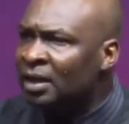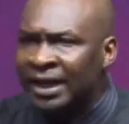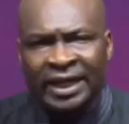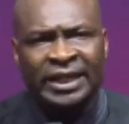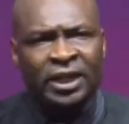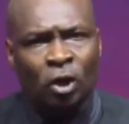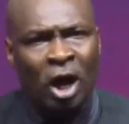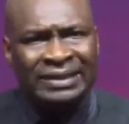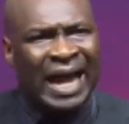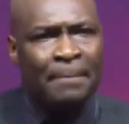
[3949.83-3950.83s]
He did
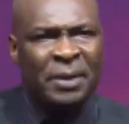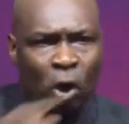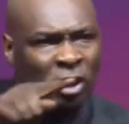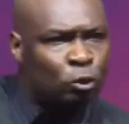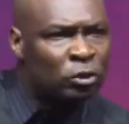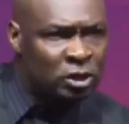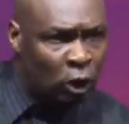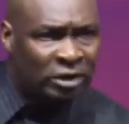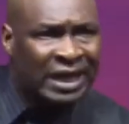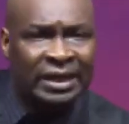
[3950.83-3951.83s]
not die because you
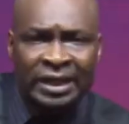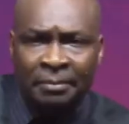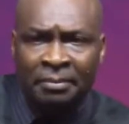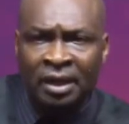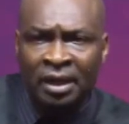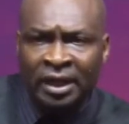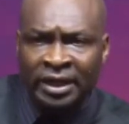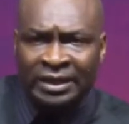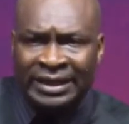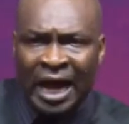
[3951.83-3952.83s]
slaughtered him.
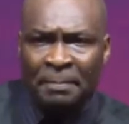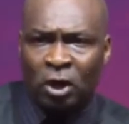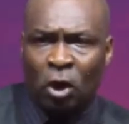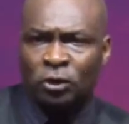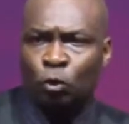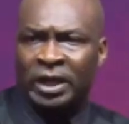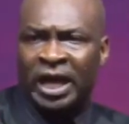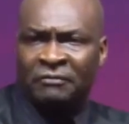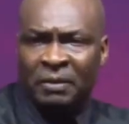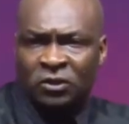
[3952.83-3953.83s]
He died because you
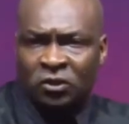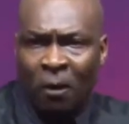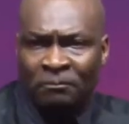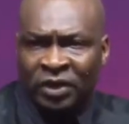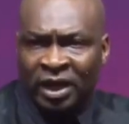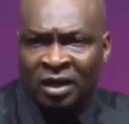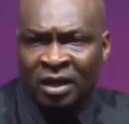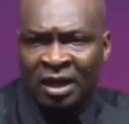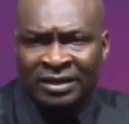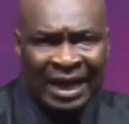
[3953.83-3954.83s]
gave him
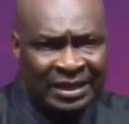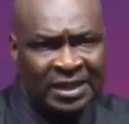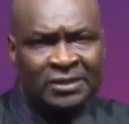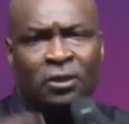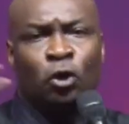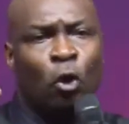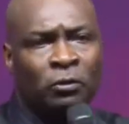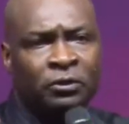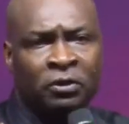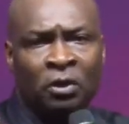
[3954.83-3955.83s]
something that his
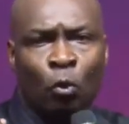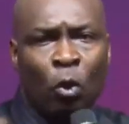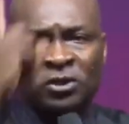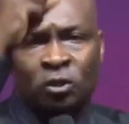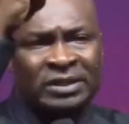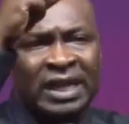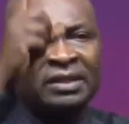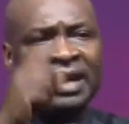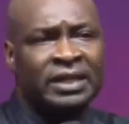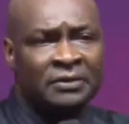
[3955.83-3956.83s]
growth was not yet
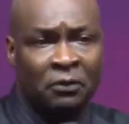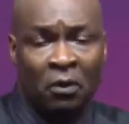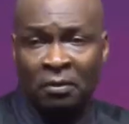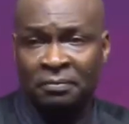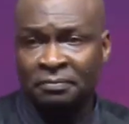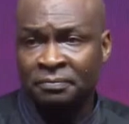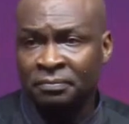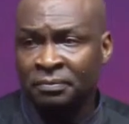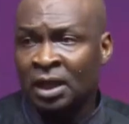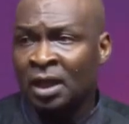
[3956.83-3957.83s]
ready for.
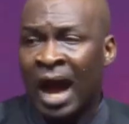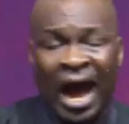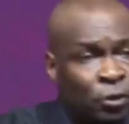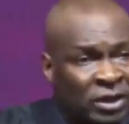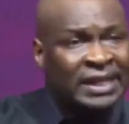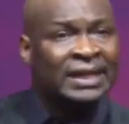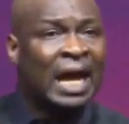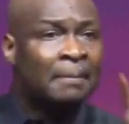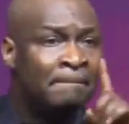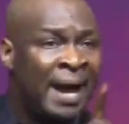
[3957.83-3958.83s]
Are you seeing
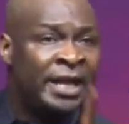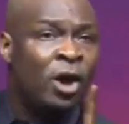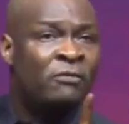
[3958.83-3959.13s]
that many